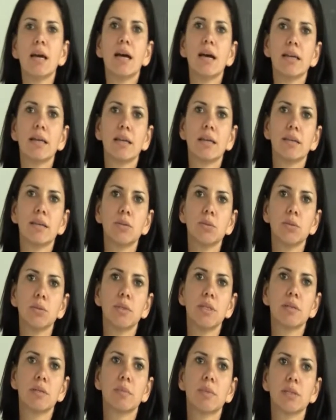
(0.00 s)
I came to
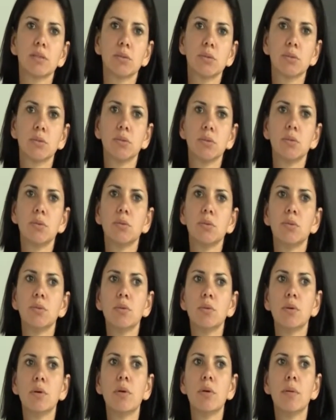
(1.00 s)
Denmark
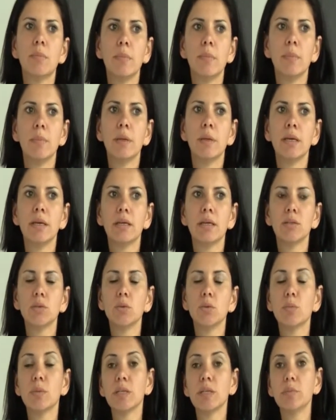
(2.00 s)
to
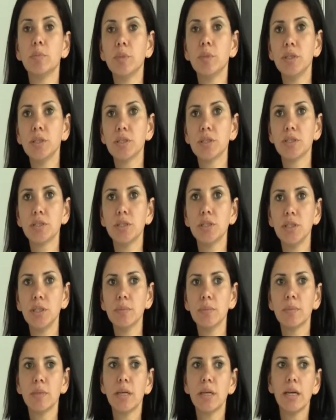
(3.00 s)
do my PhD.
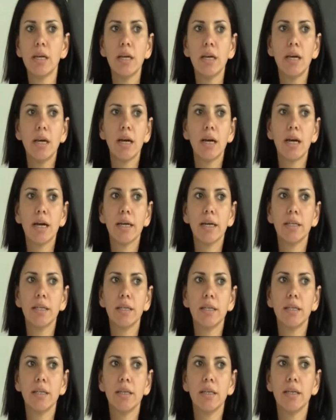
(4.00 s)

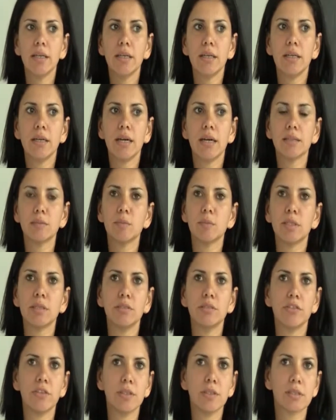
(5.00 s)
I had my
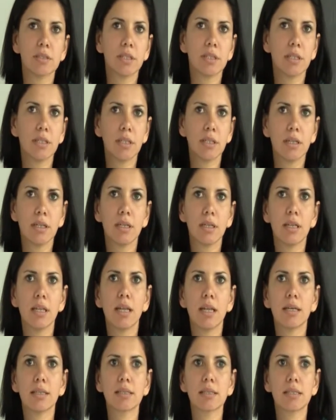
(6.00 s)
defense
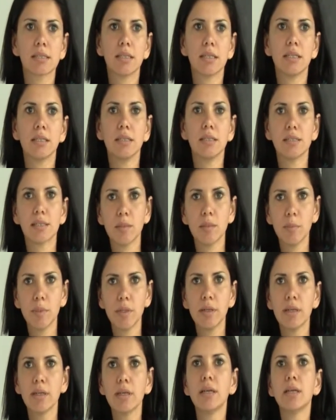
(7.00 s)
last
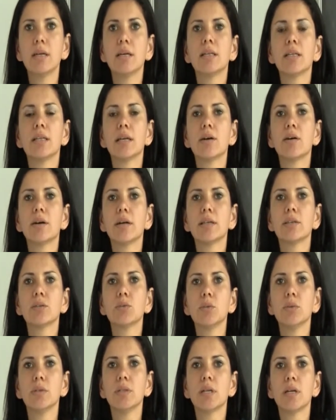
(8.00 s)
December. Now I am
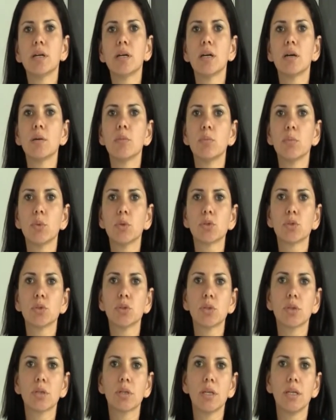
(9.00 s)
doing a
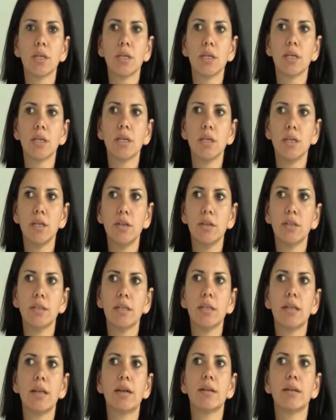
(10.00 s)
postdoc here in
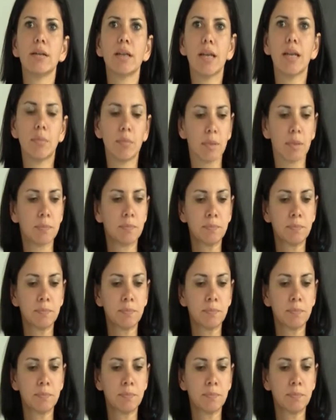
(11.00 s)
the eLearning lab.